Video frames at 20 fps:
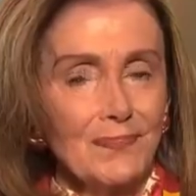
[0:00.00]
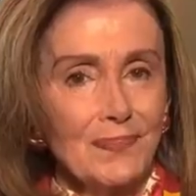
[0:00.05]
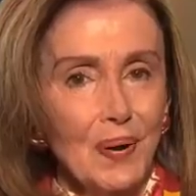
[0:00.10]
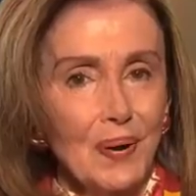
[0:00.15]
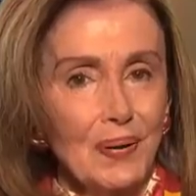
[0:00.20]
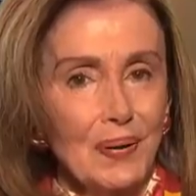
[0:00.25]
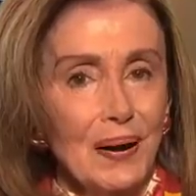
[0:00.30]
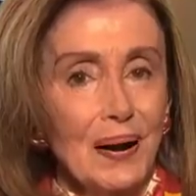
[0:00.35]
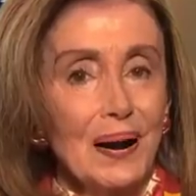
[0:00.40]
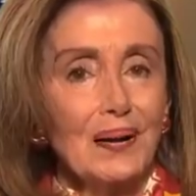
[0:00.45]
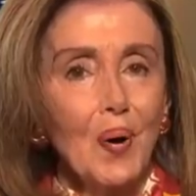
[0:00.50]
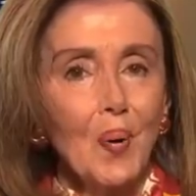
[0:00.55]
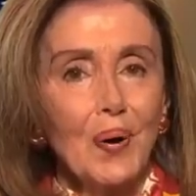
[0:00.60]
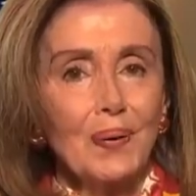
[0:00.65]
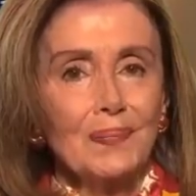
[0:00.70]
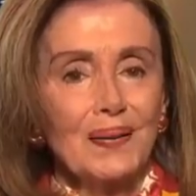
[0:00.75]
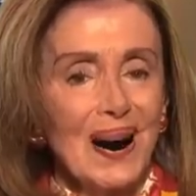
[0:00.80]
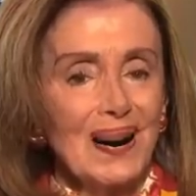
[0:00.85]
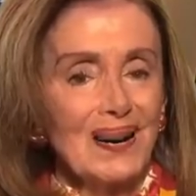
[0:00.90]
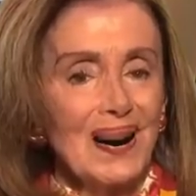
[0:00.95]
And he drove
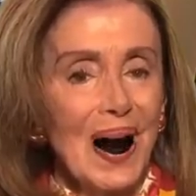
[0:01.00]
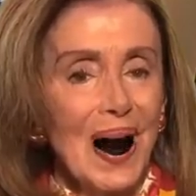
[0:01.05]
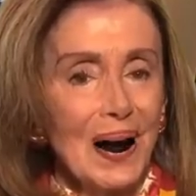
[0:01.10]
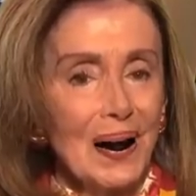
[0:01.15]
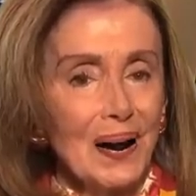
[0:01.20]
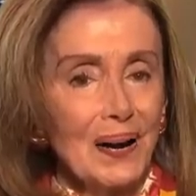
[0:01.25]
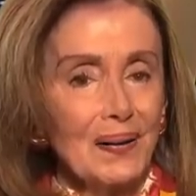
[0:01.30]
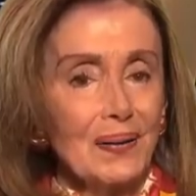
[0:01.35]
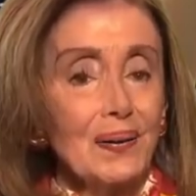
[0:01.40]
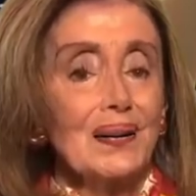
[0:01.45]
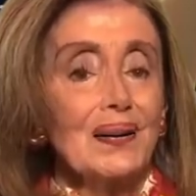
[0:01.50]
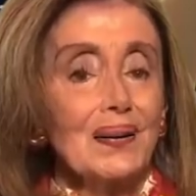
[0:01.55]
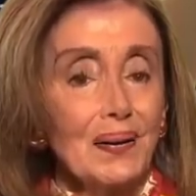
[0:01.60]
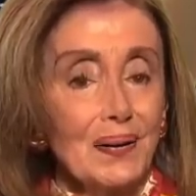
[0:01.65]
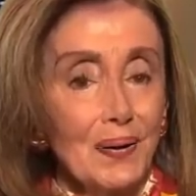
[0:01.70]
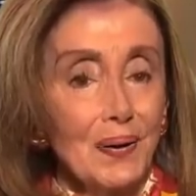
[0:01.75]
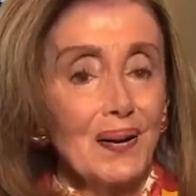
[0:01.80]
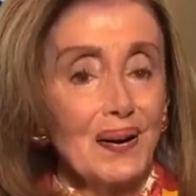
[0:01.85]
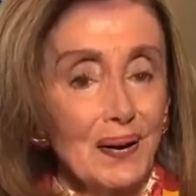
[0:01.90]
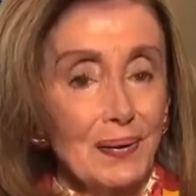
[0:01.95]
that tank to
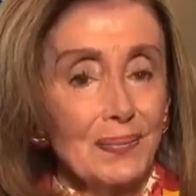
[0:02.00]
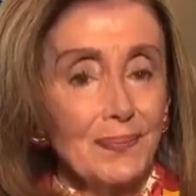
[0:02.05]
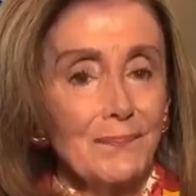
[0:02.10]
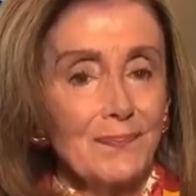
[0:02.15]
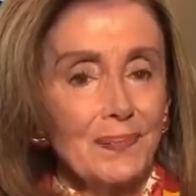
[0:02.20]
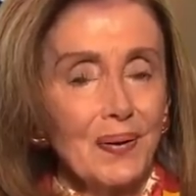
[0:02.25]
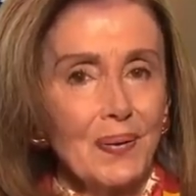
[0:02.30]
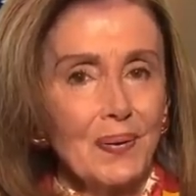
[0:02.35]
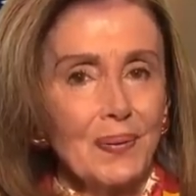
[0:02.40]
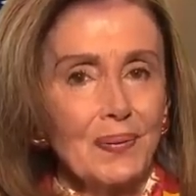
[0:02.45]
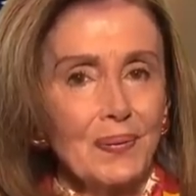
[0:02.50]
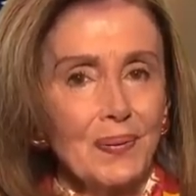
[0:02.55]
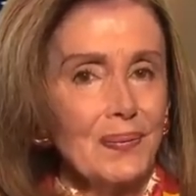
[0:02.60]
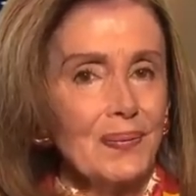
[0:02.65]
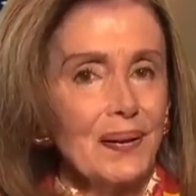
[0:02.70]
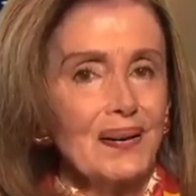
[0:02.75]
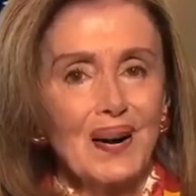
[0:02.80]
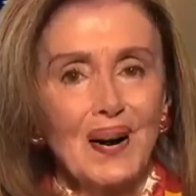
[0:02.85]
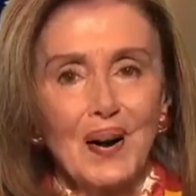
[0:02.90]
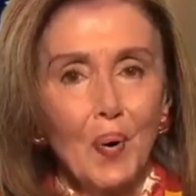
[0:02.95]
Kenosha to
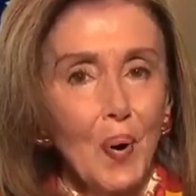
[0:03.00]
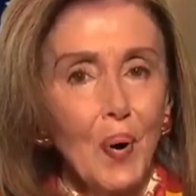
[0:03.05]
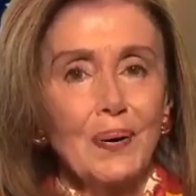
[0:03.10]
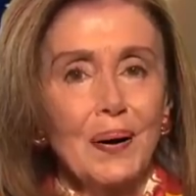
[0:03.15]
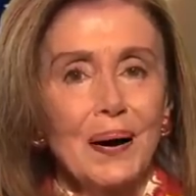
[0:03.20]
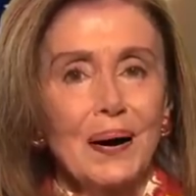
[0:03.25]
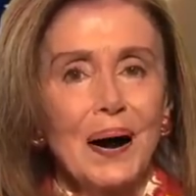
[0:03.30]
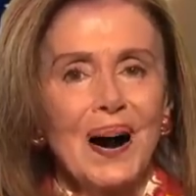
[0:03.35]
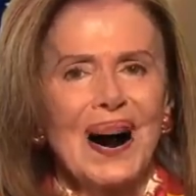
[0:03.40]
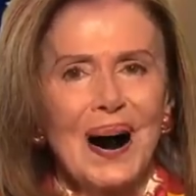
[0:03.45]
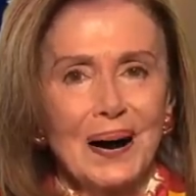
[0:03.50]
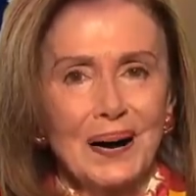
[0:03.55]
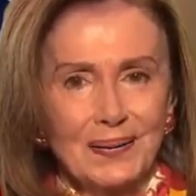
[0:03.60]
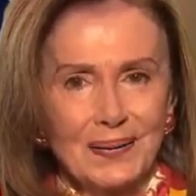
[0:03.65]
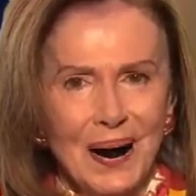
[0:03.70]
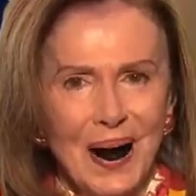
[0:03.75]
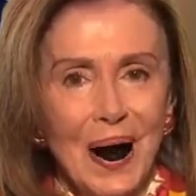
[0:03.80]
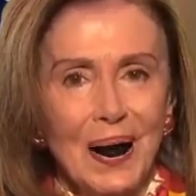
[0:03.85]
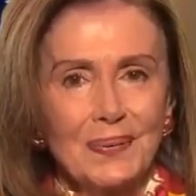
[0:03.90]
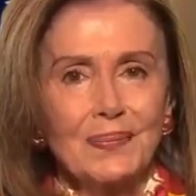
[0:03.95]
destroy an
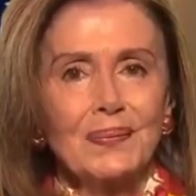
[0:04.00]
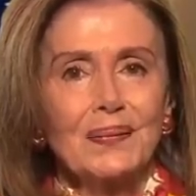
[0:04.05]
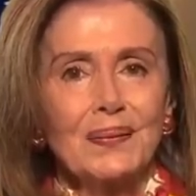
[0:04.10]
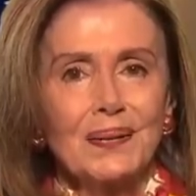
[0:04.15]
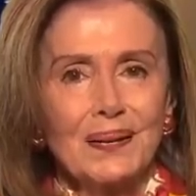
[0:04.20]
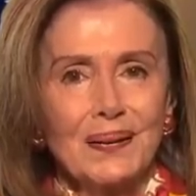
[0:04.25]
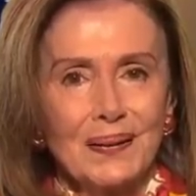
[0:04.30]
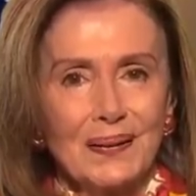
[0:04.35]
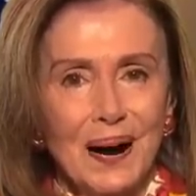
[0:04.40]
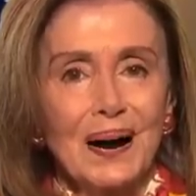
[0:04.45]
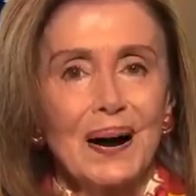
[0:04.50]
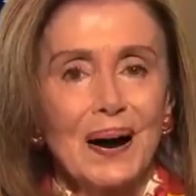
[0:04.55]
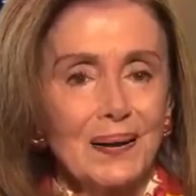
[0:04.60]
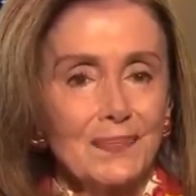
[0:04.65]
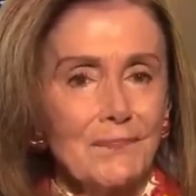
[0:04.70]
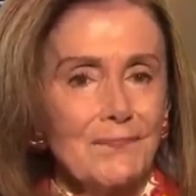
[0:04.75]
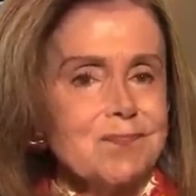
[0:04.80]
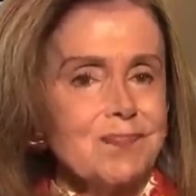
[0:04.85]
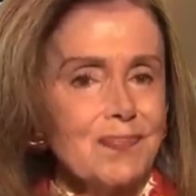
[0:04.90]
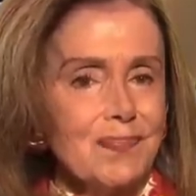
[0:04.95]
entire city.
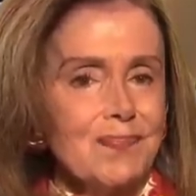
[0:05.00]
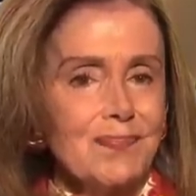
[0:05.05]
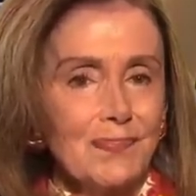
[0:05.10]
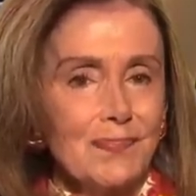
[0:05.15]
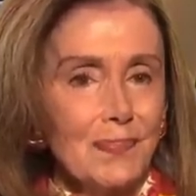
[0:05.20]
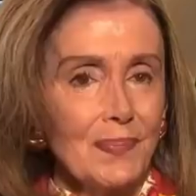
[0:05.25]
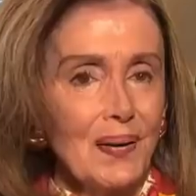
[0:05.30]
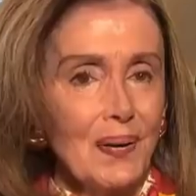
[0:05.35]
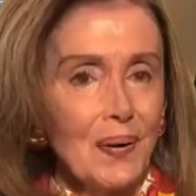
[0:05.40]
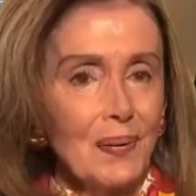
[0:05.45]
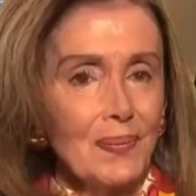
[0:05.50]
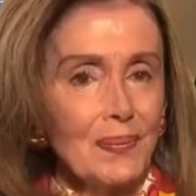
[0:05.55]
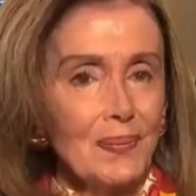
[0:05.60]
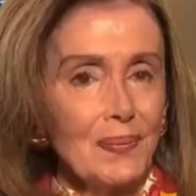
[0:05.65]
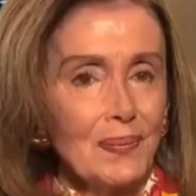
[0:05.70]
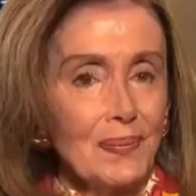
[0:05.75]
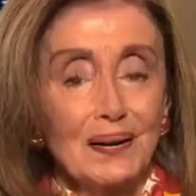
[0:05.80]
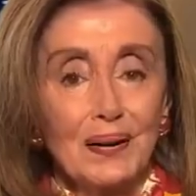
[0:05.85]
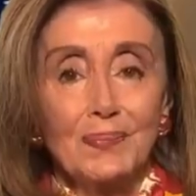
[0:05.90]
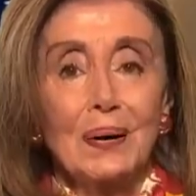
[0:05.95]

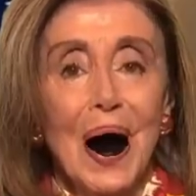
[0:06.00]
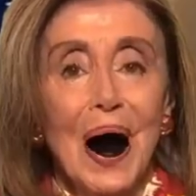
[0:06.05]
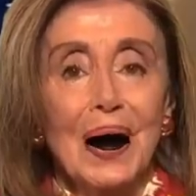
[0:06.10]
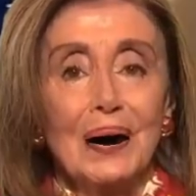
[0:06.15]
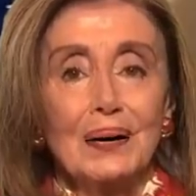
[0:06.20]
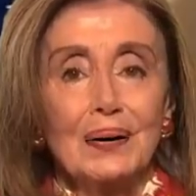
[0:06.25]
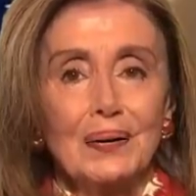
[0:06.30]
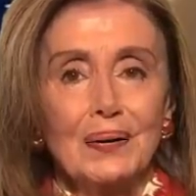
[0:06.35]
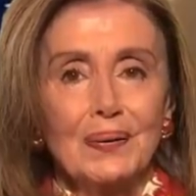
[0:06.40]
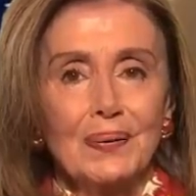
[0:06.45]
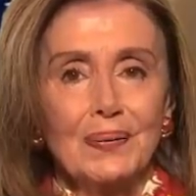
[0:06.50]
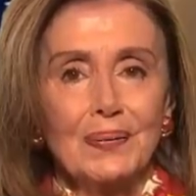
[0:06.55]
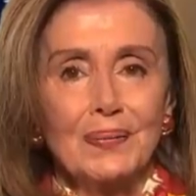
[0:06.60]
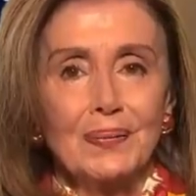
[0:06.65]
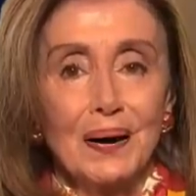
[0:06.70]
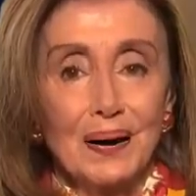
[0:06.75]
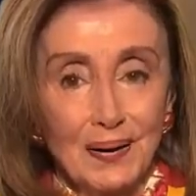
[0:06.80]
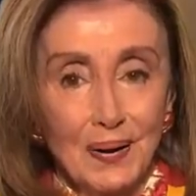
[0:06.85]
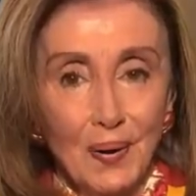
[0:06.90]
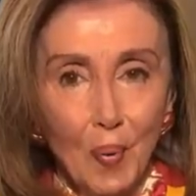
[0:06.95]
This man
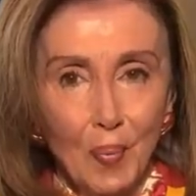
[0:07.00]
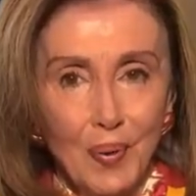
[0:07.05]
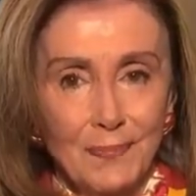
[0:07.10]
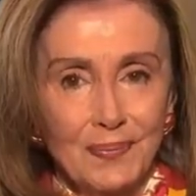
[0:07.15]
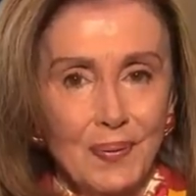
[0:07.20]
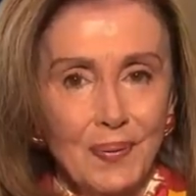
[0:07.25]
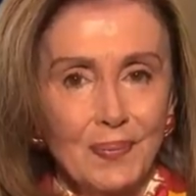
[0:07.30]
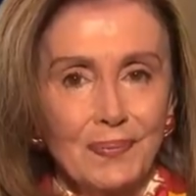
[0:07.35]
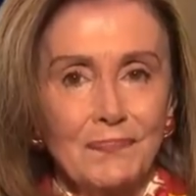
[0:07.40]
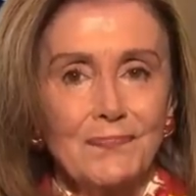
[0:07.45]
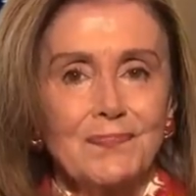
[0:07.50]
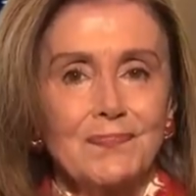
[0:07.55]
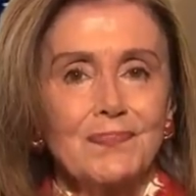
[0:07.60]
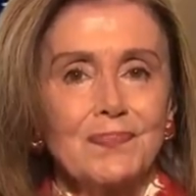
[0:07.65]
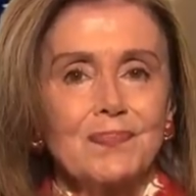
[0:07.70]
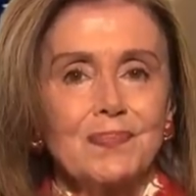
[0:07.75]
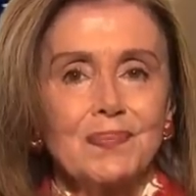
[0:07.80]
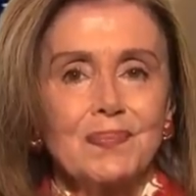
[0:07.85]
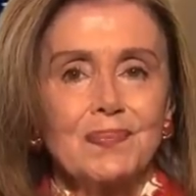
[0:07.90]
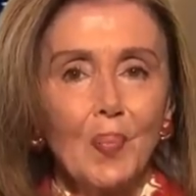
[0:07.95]
is a criminal.
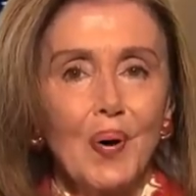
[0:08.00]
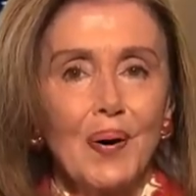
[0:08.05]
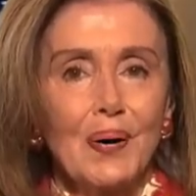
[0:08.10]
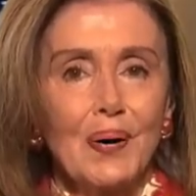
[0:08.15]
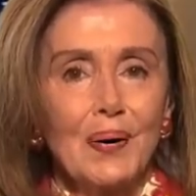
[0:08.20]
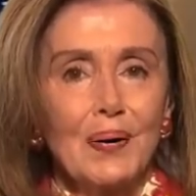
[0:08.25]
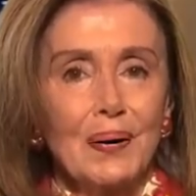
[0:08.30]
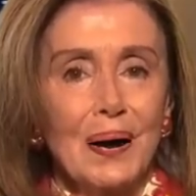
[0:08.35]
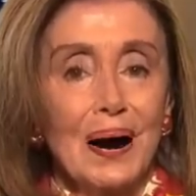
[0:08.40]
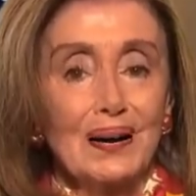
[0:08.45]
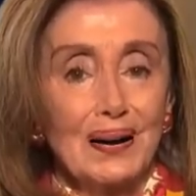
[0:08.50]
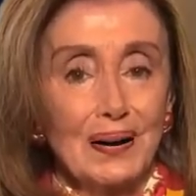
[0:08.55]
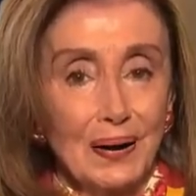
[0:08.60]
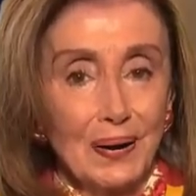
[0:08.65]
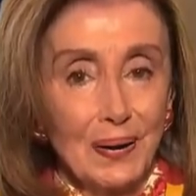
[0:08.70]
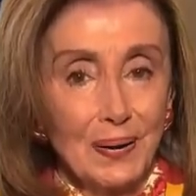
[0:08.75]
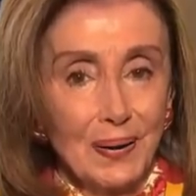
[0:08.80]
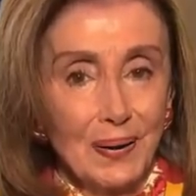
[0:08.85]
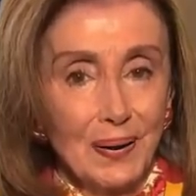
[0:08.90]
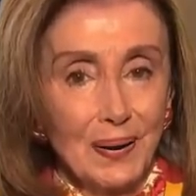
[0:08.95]
He
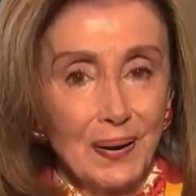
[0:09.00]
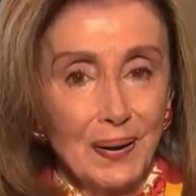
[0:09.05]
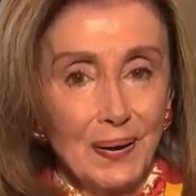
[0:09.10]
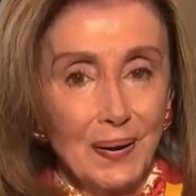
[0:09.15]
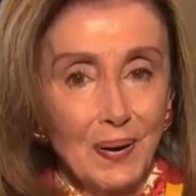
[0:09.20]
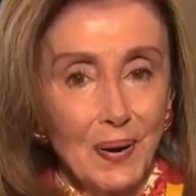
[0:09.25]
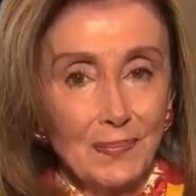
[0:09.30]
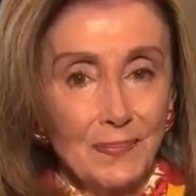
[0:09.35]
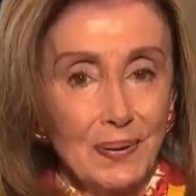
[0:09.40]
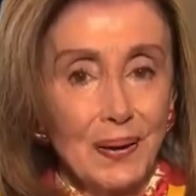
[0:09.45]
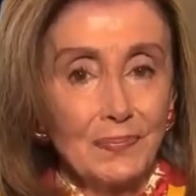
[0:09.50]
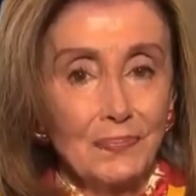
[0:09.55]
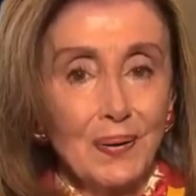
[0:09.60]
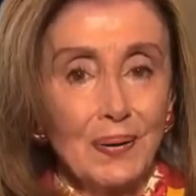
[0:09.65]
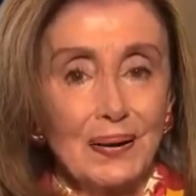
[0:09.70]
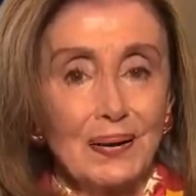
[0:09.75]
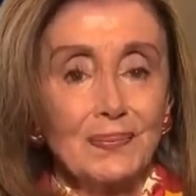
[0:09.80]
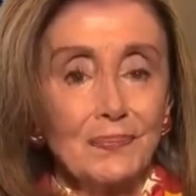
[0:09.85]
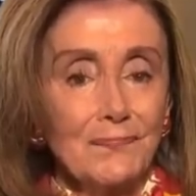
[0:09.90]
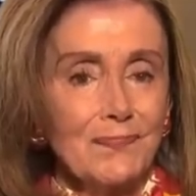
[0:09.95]
should be in prison.